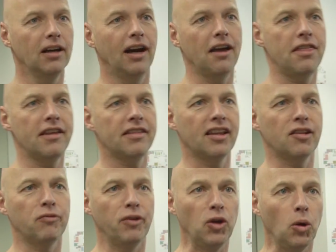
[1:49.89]
I think
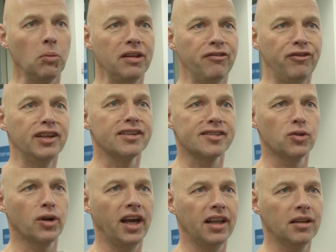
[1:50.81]
that's where normally fear is
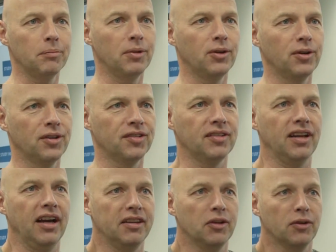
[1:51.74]
located because
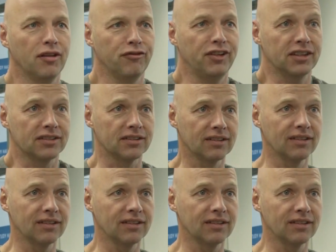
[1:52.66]
I don't have fear.